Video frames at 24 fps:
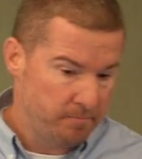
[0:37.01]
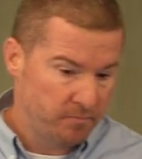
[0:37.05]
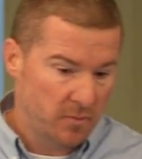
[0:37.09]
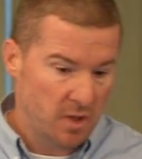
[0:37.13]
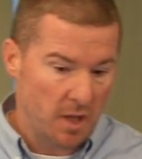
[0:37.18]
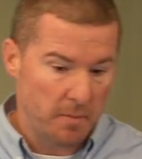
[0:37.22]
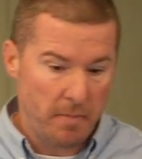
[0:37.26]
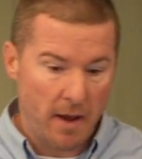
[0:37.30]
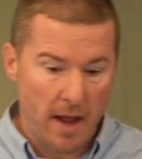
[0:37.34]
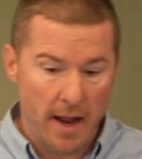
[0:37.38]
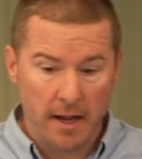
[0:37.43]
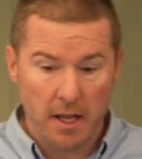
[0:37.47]

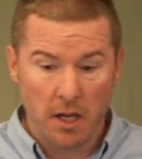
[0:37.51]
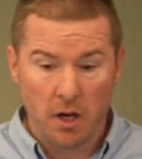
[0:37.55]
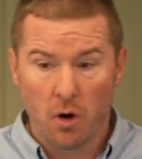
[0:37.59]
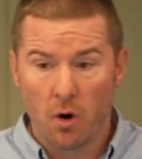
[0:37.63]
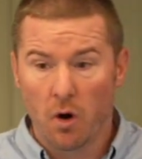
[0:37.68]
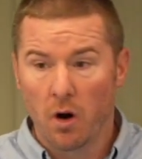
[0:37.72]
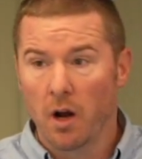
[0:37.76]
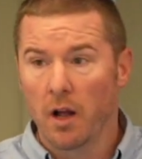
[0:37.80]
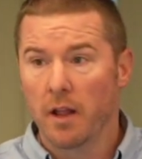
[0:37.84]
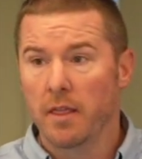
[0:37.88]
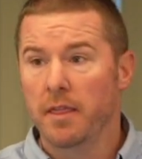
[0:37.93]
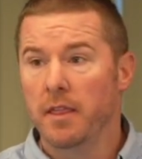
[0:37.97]
Depending
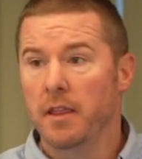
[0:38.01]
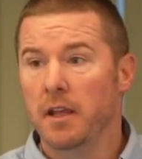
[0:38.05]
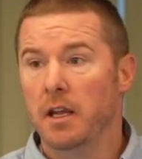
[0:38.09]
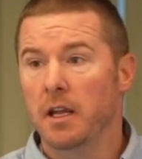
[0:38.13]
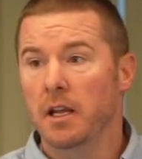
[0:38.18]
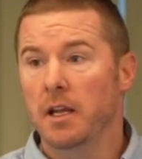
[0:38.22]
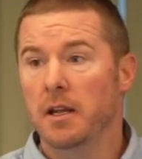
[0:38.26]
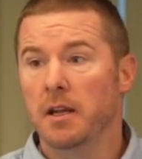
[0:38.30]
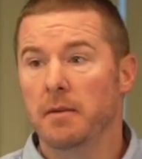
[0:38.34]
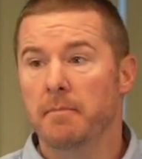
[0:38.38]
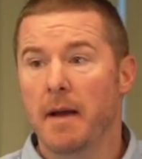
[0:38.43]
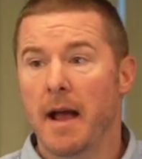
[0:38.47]
on
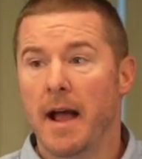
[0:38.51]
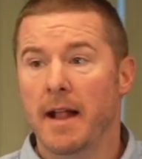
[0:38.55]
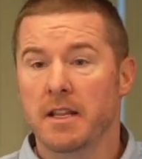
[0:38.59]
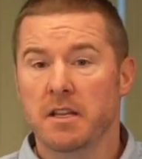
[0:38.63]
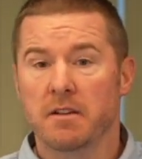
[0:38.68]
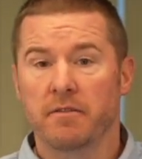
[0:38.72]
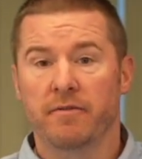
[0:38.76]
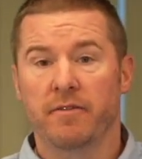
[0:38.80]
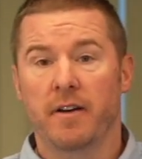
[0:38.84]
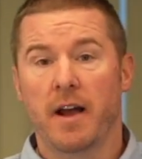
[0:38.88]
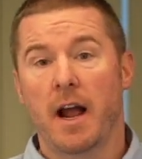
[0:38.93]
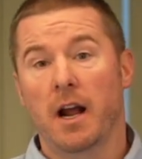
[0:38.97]
the
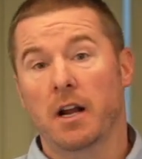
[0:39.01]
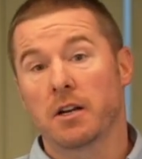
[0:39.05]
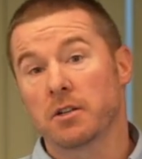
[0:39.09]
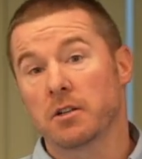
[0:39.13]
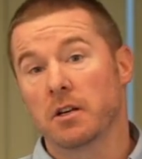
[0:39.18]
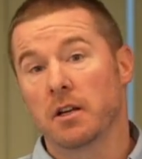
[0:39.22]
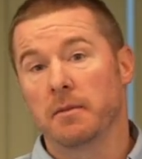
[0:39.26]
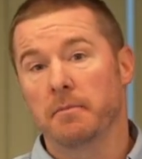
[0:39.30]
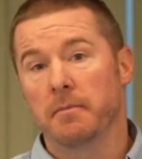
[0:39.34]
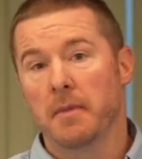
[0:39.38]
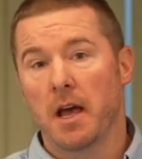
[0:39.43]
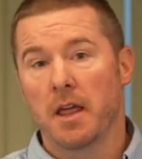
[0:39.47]

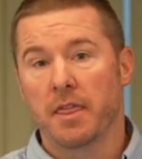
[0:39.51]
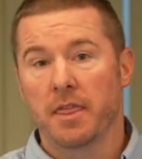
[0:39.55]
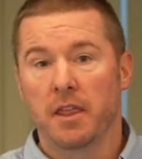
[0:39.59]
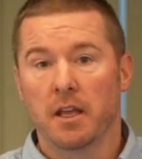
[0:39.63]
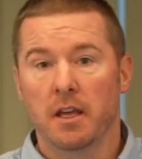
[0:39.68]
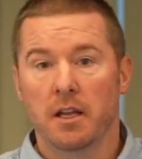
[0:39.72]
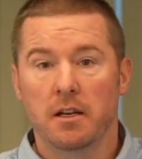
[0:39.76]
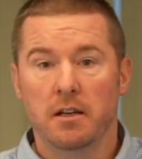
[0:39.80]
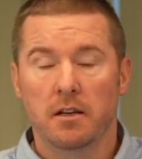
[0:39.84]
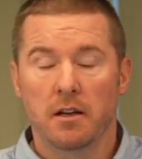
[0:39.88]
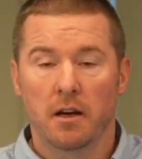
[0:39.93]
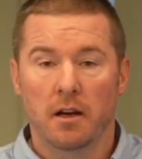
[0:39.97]
manufacturing
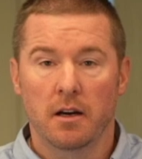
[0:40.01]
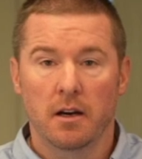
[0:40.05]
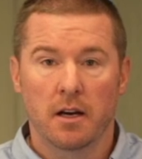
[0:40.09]
method,